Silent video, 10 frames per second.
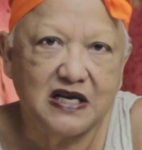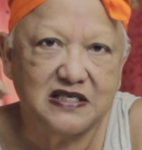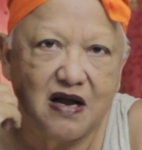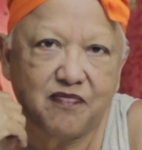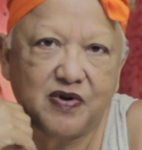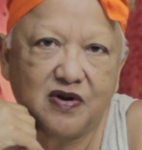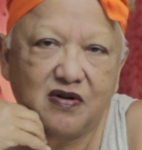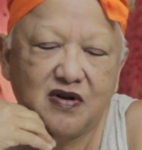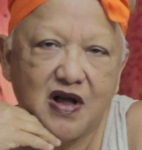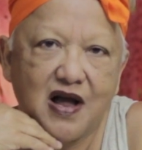
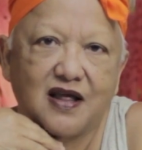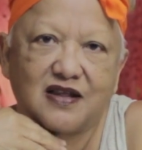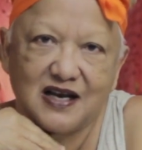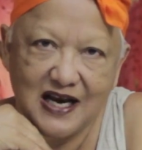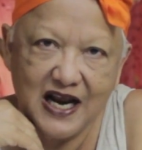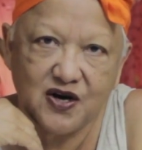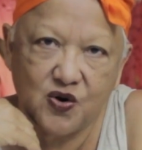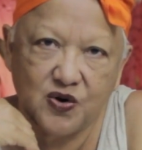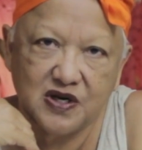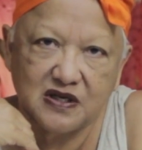example are the
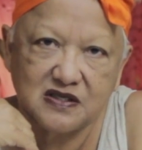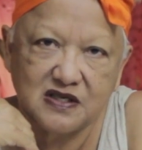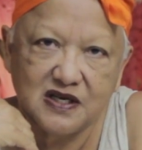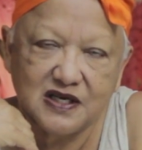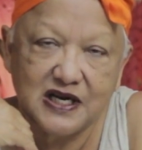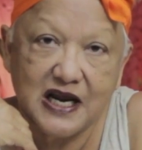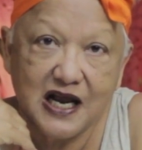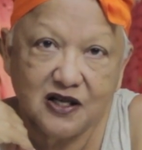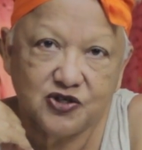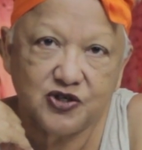landowners. The
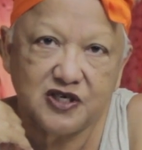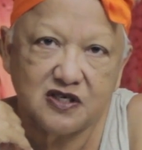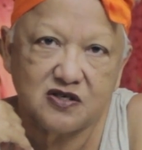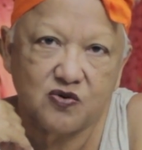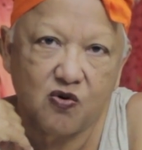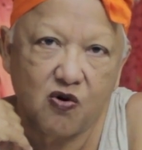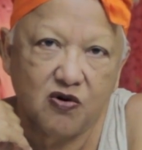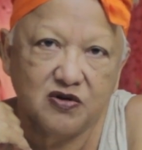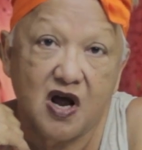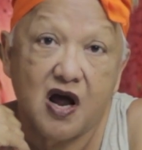Aljunites who
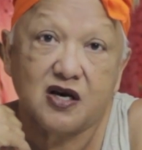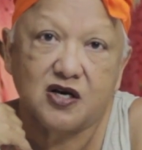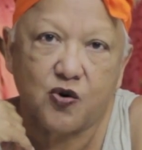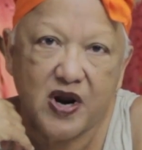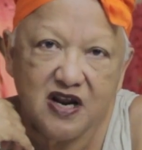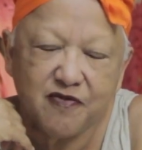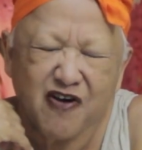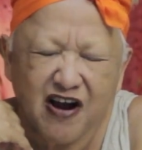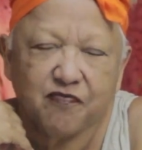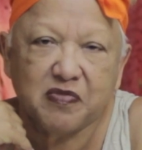own
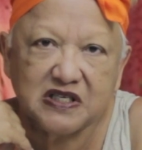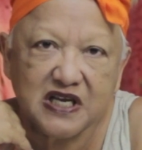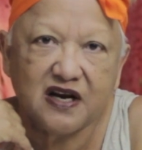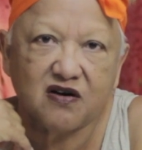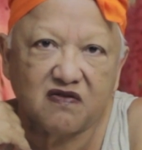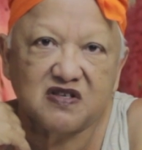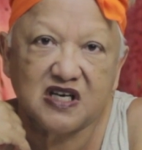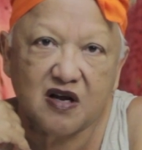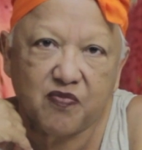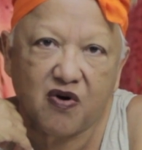25% of
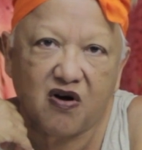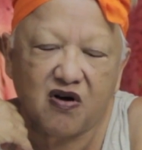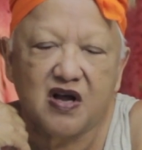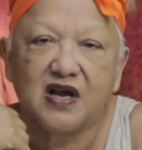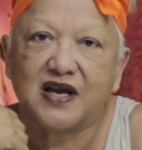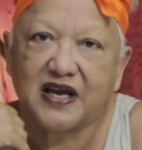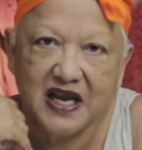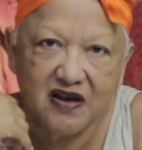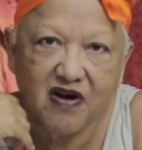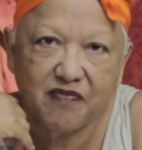Singapore
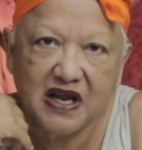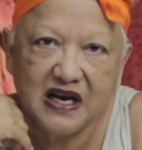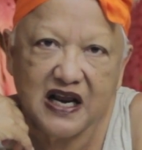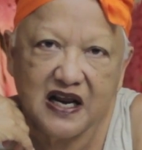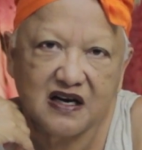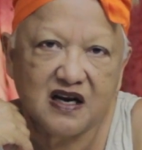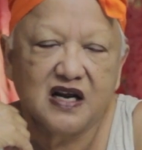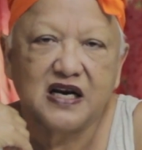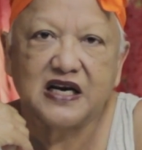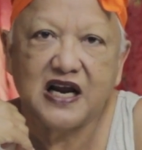gave up their land.
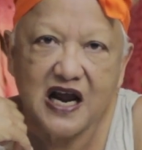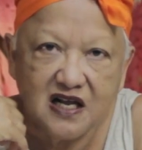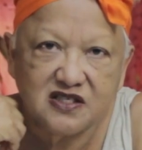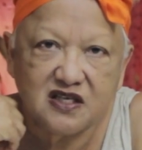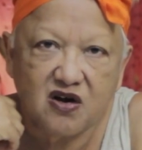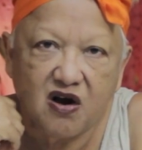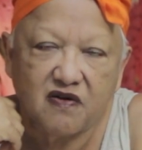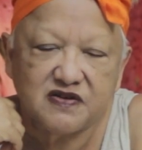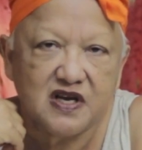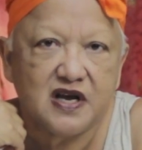The
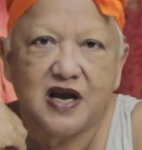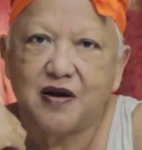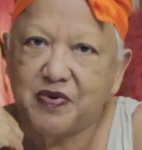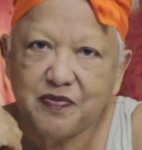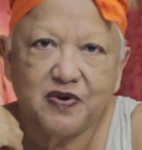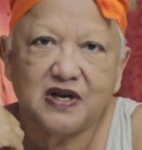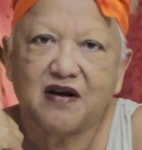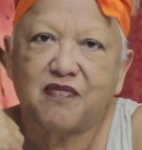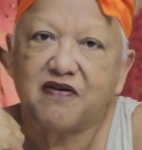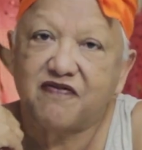Alsagoffs and people
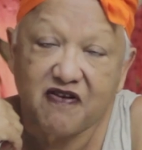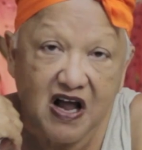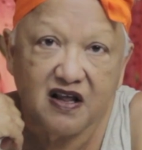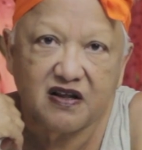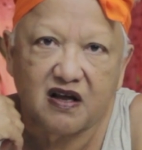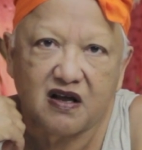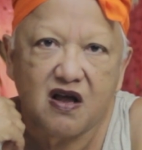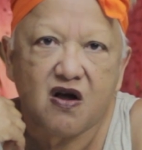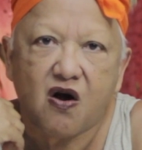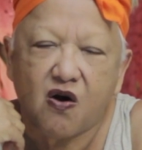like my father,
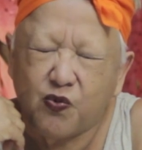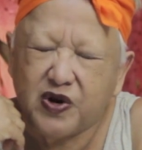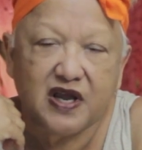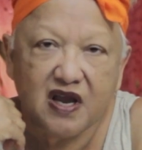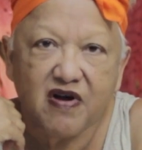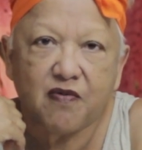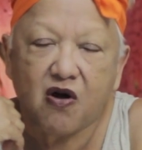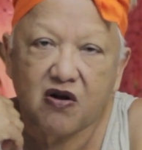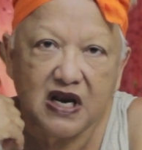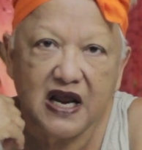we gave up
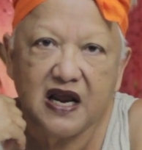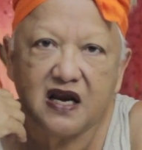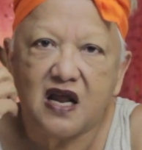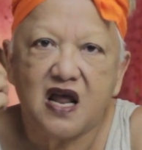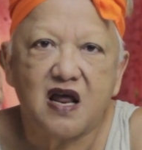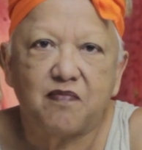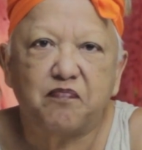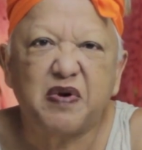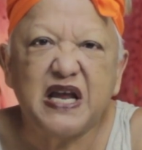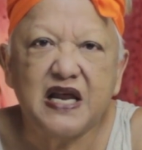our land
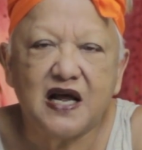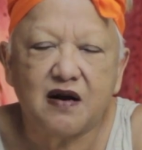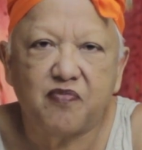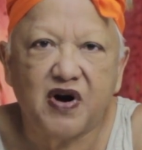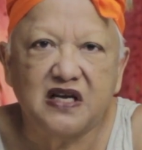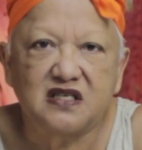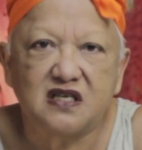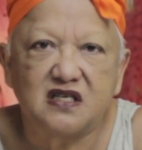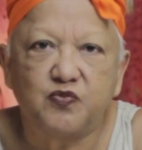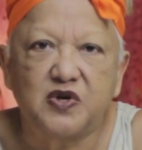at peanut
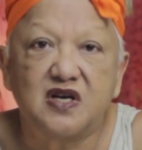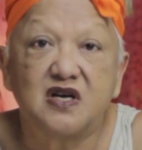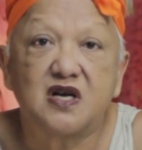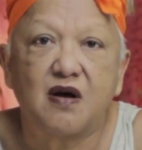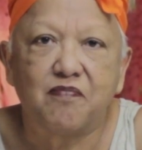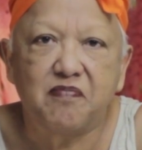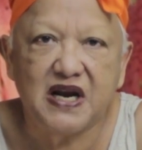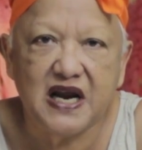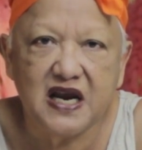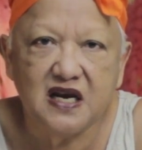prices. We didn't
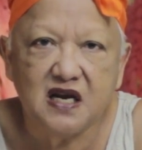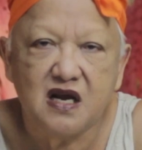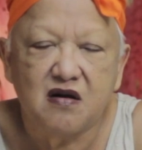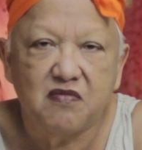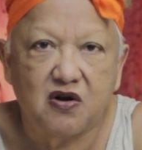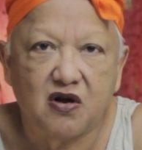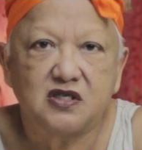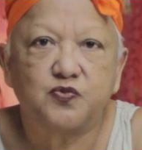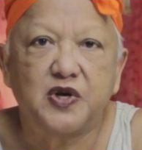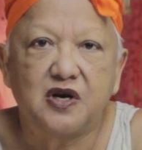complain
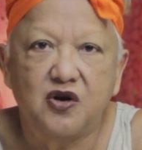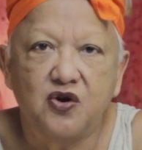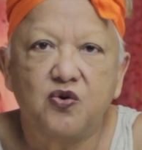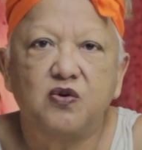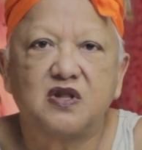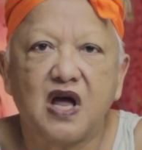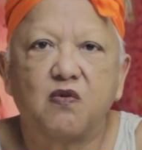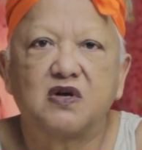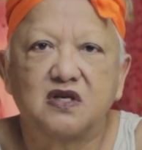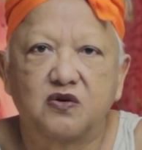because we knew that
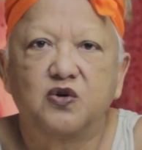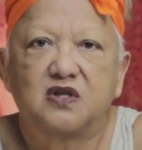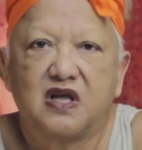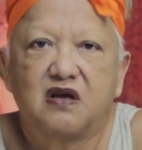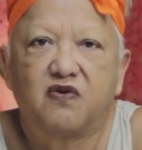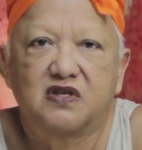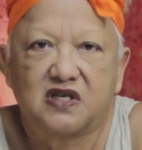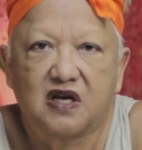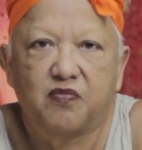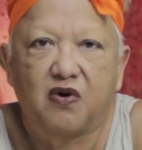was a good thing for
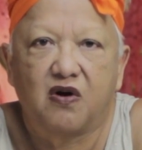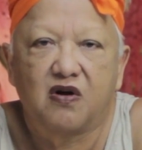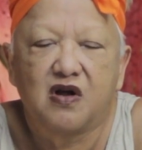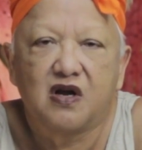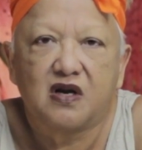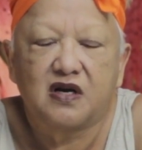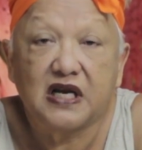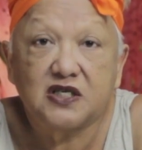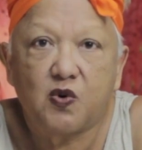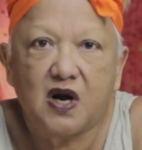Singapore.
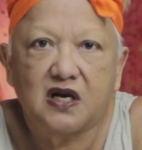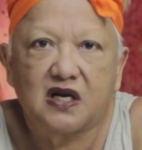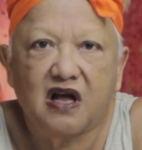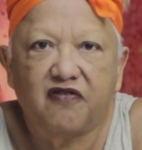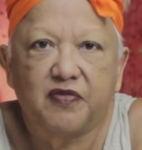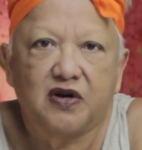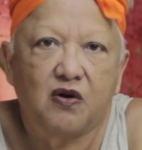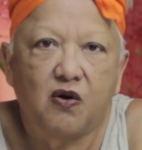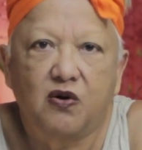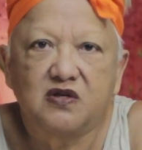That's why the
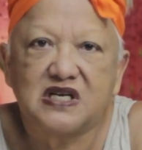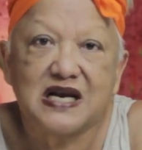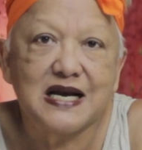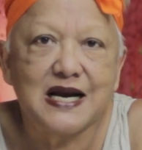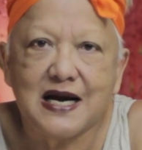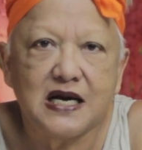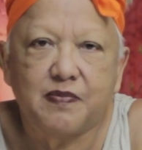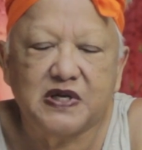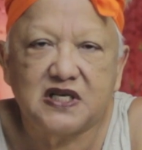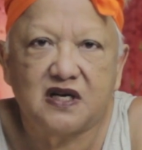government owns
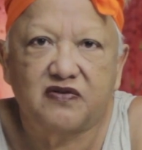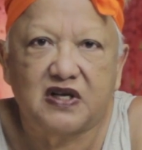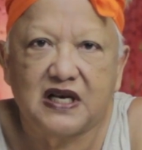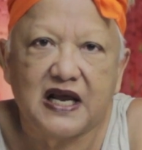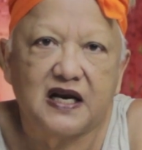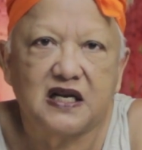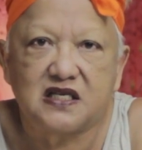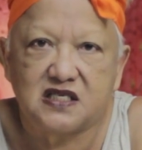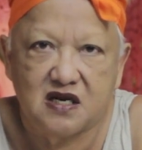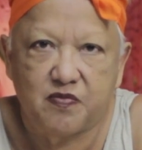90% of the land
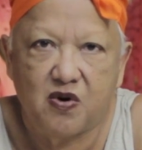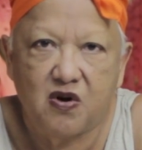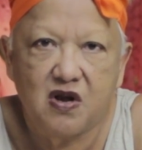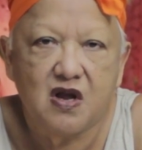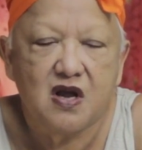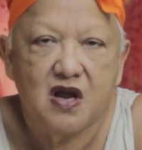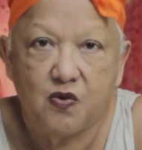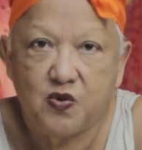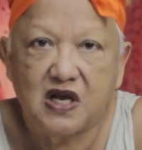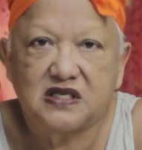in Singapore,
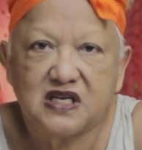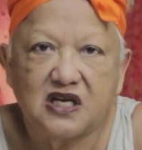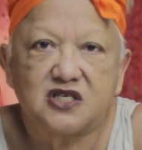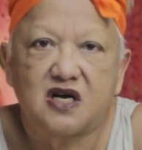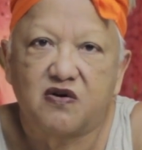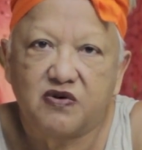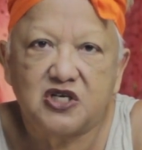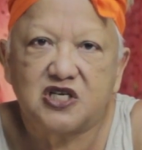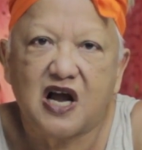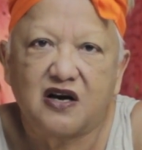and we are such a
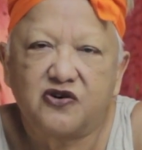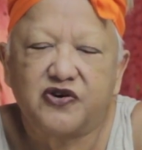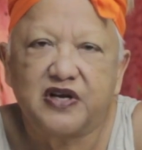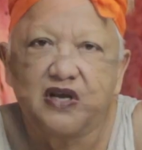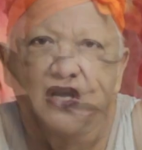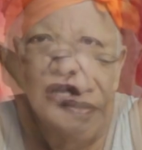rich country.